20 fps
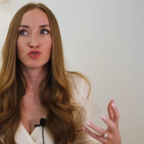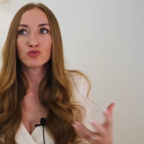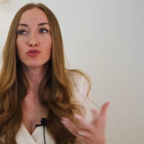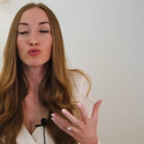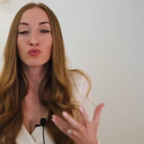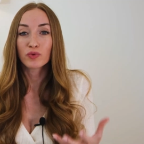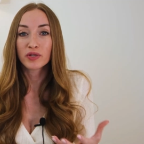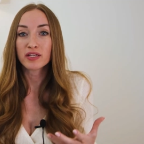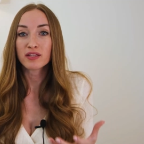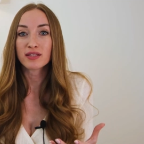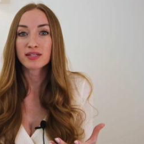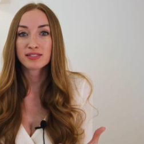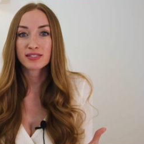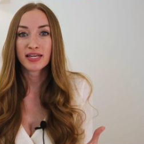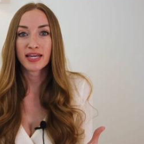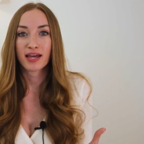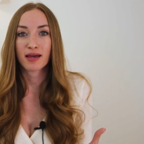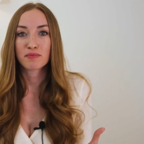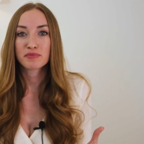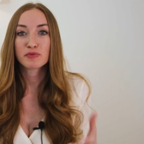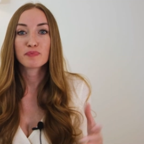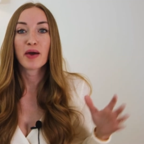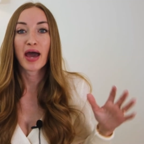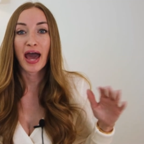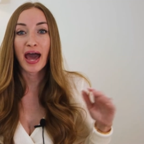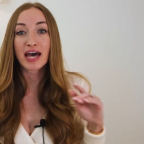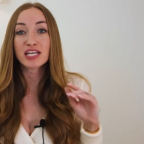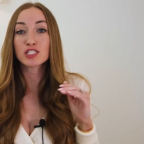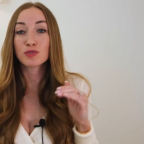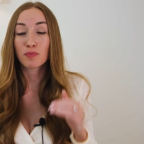do the real exams.
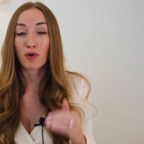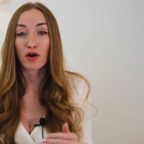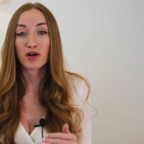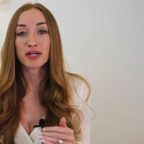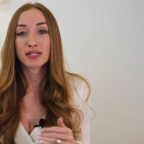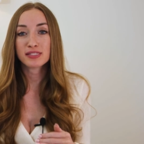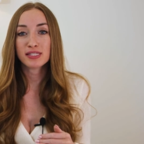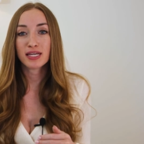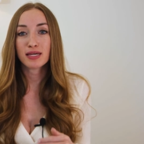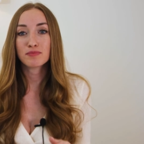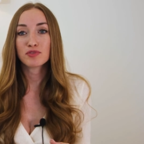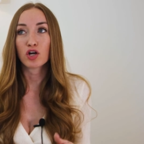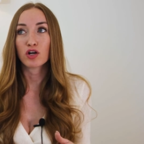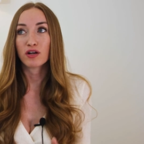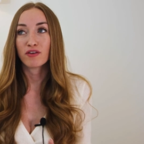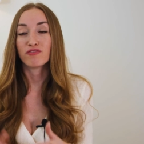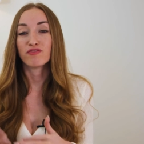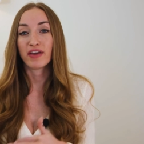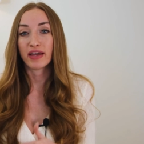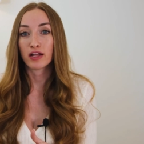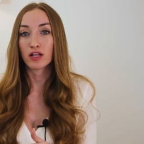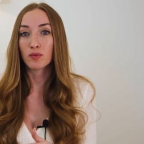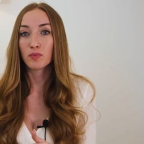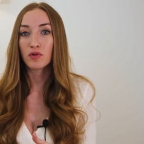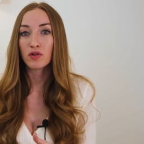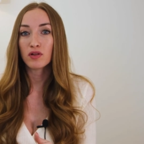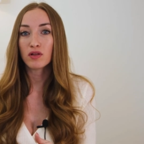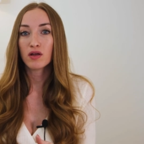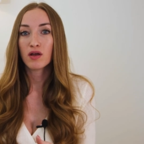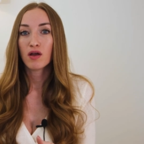Past bar exams are
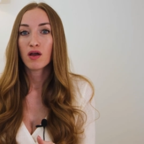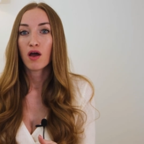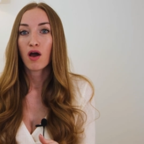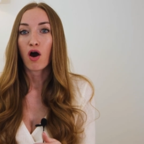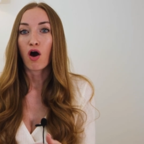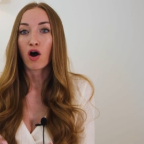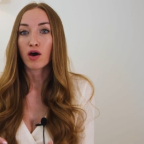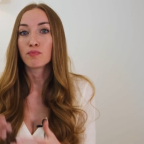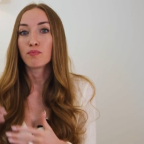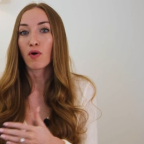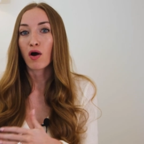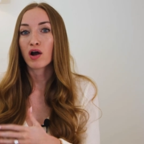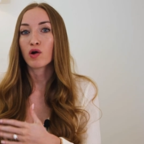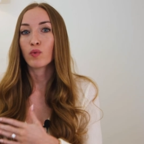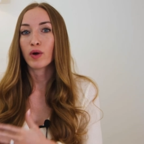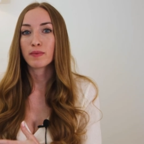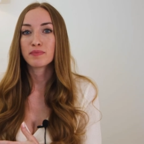available on bar